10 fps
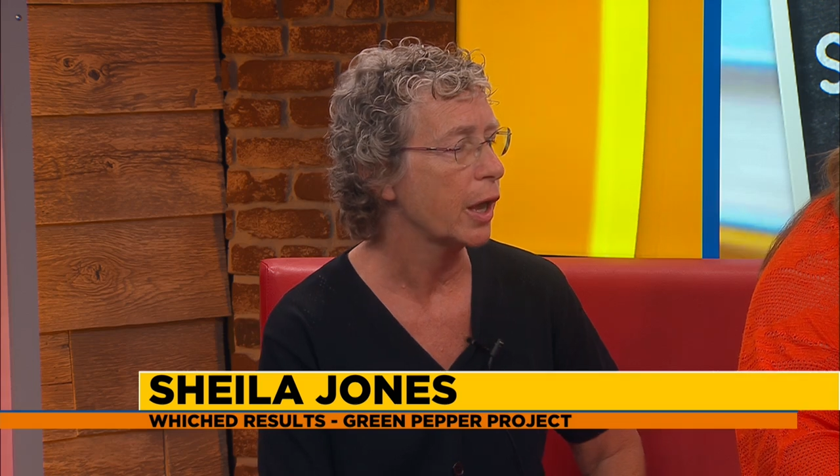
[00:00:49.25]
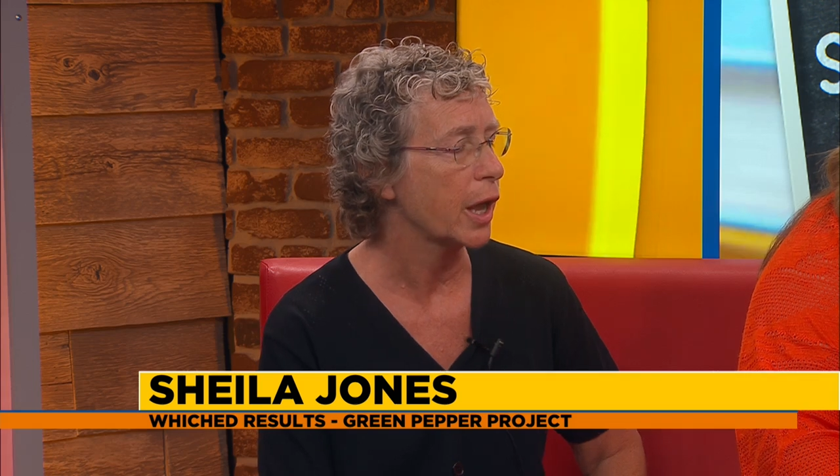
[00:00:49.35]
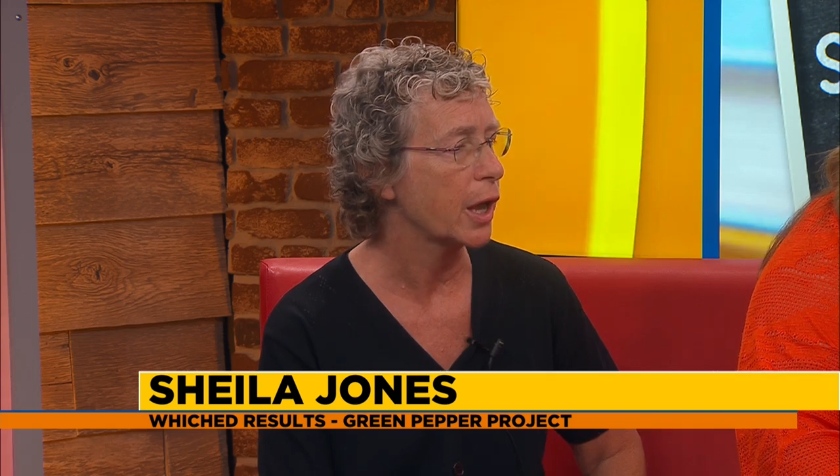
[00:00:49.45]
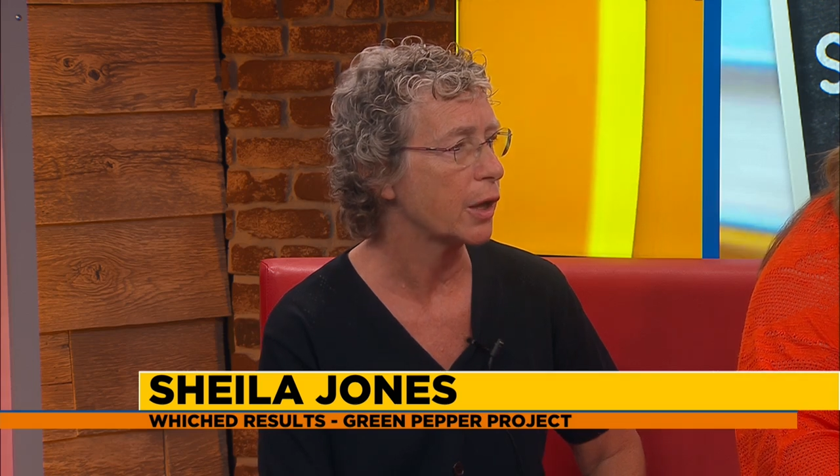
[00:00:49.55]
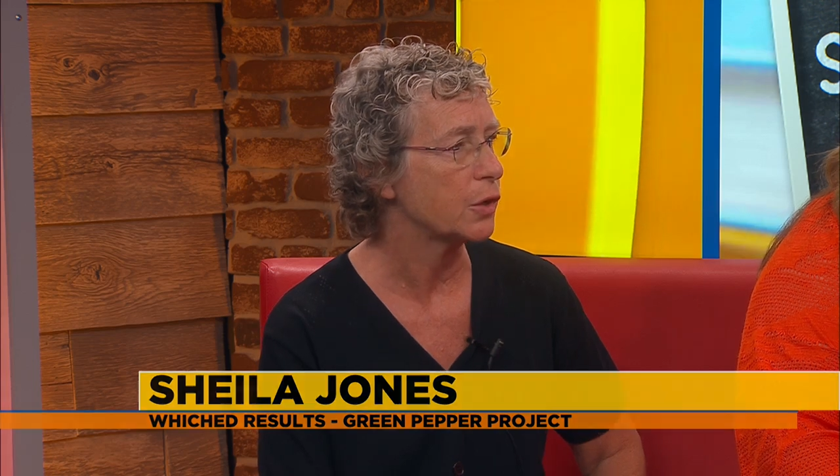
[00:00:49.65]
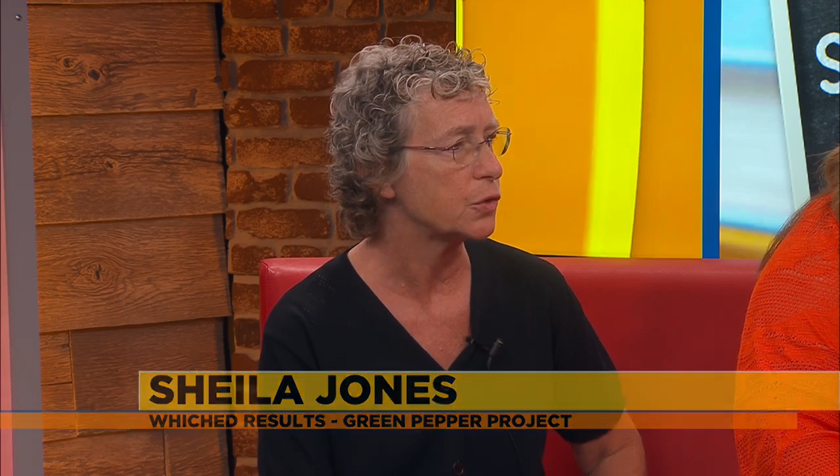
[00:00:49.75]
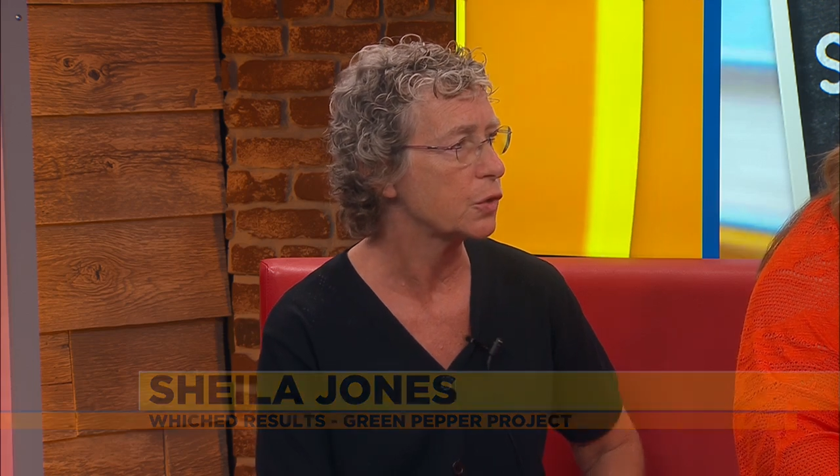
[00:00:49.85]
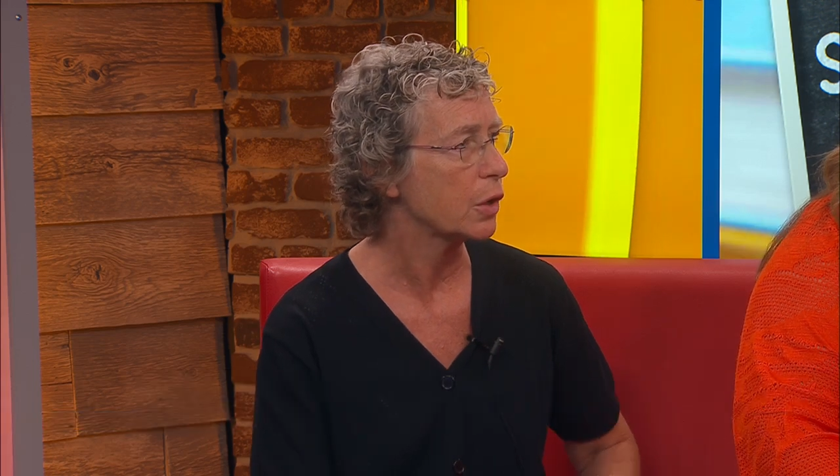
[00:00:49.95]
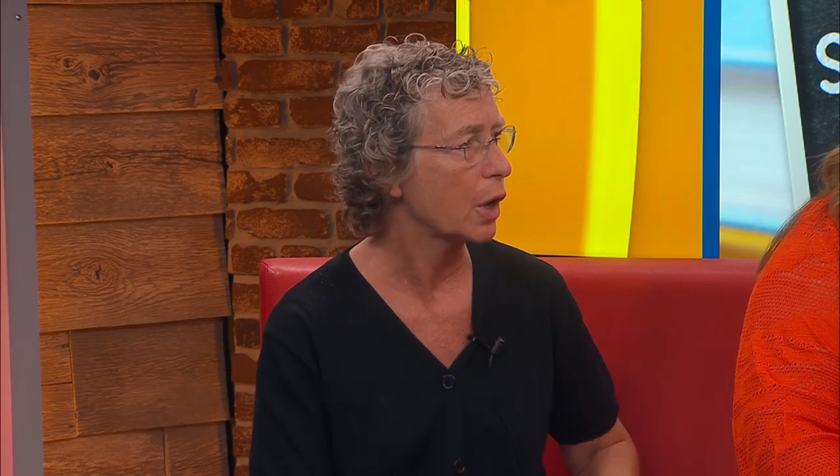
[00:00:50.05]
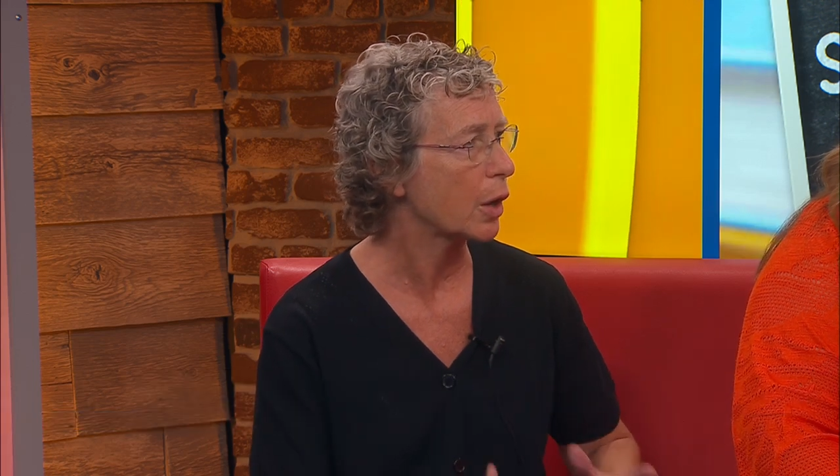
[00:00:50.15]
and
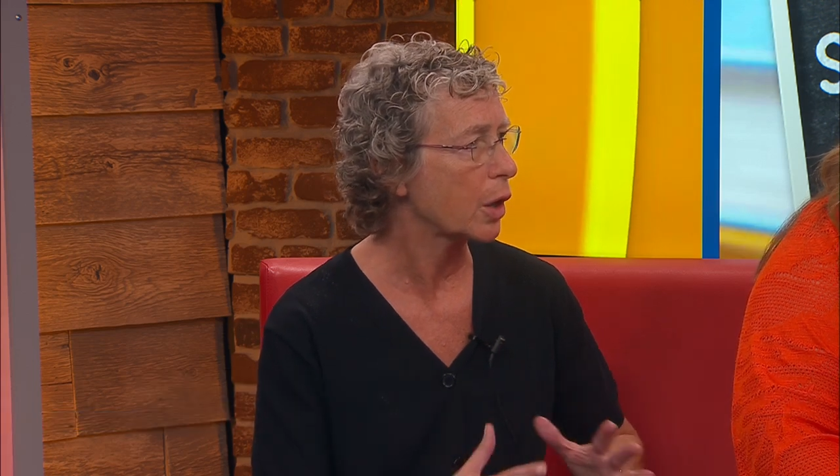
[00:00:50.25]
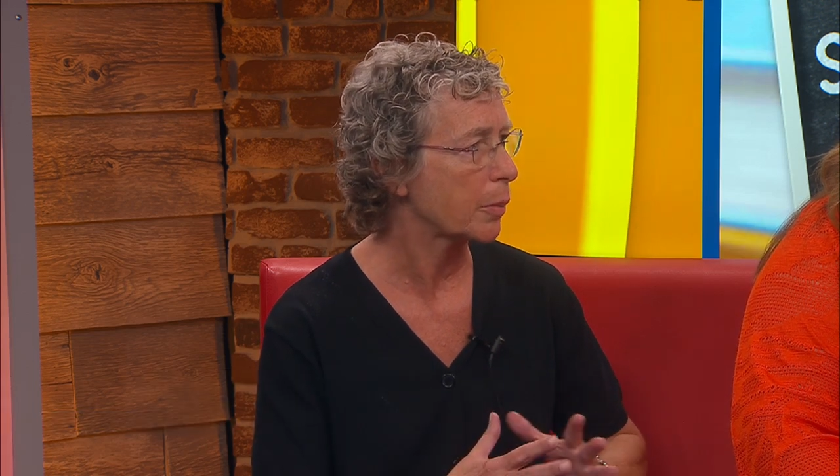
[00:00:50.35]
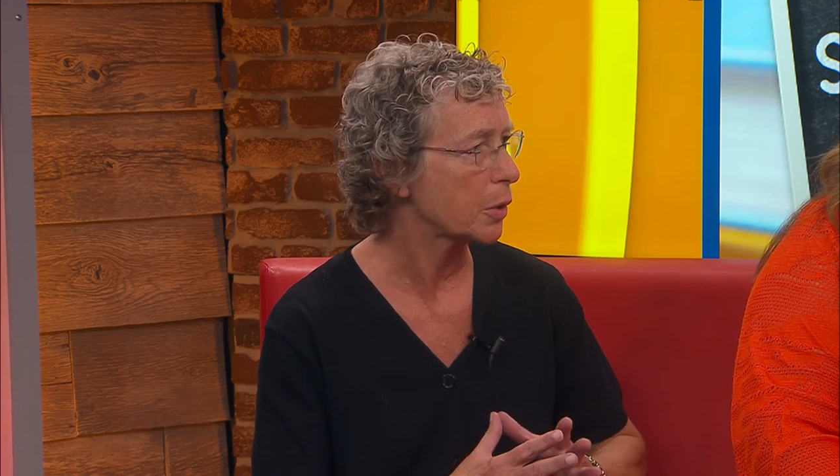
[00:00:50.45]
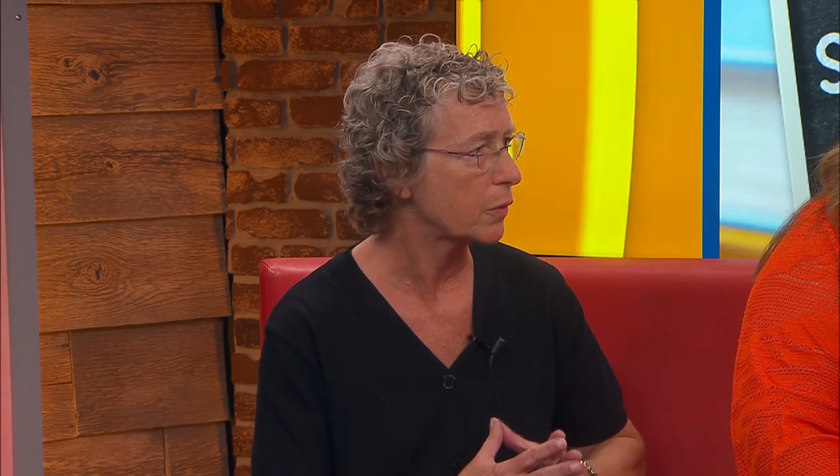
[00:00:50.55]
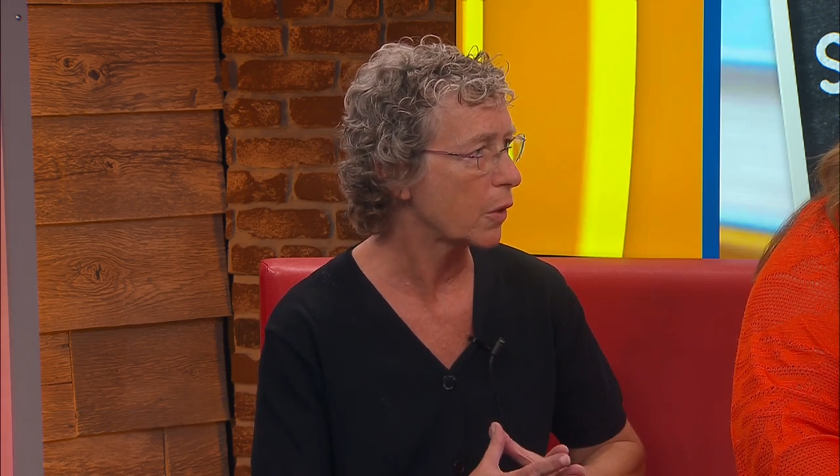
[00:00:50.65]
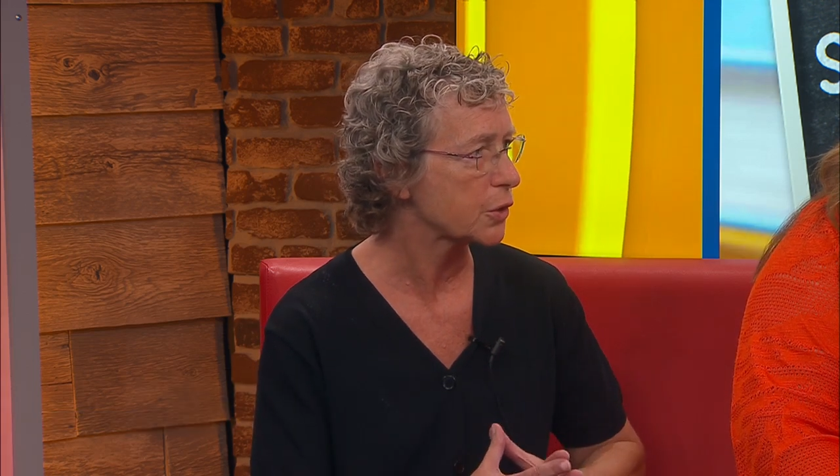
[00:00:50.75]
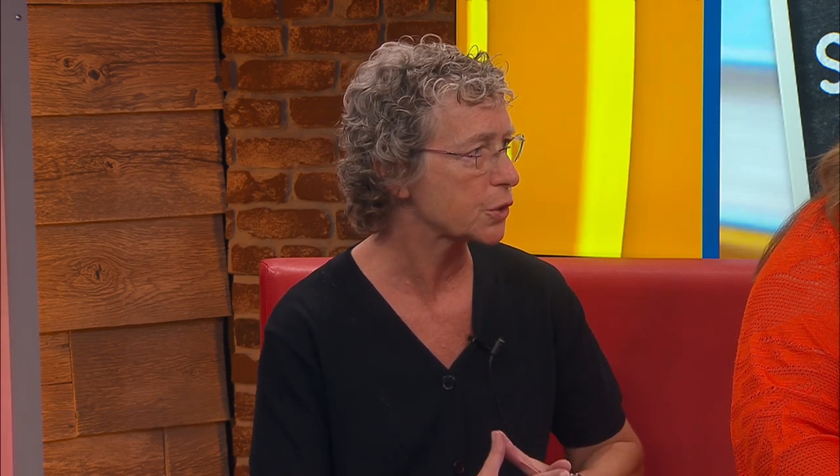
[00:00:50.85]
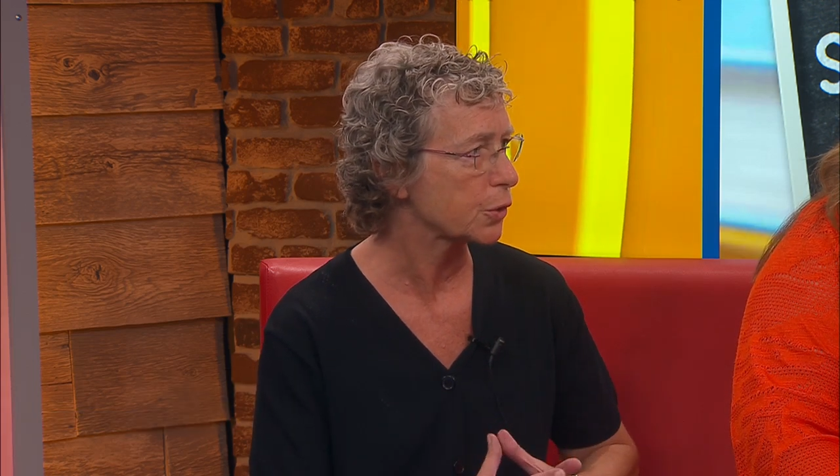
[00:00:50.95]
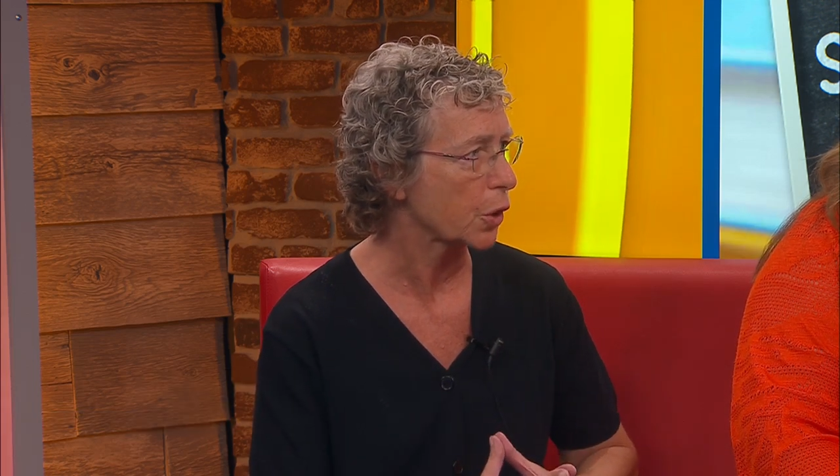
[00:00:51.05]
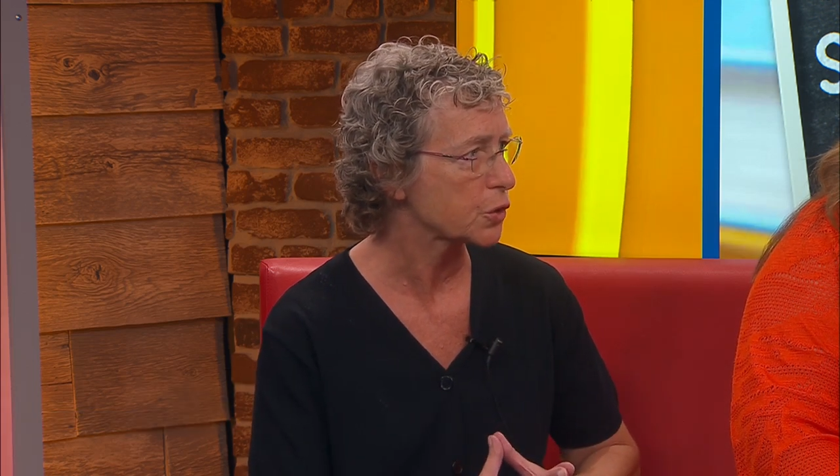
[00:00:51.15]
a couple of us
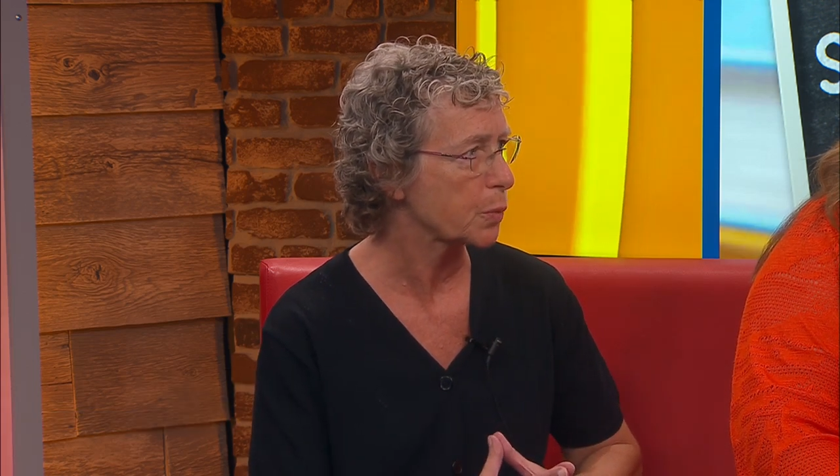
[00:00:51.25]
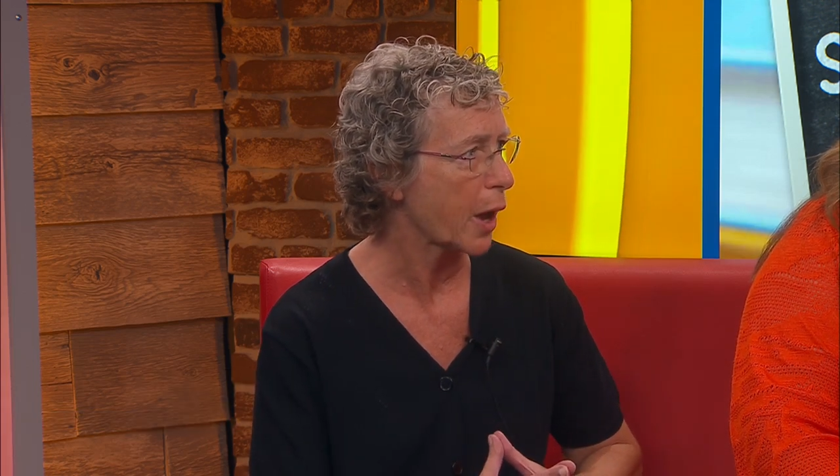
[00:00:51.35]
crossed